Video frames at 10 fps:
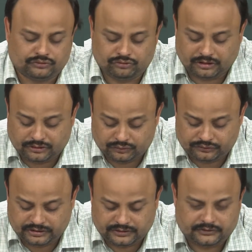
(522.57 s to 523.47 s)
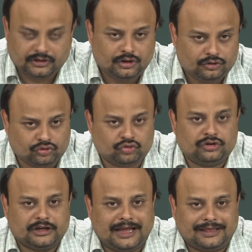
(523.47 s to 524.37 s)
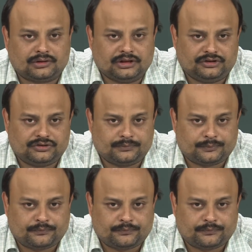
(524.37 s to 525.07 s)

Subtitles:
So, you can use this to do the calculation.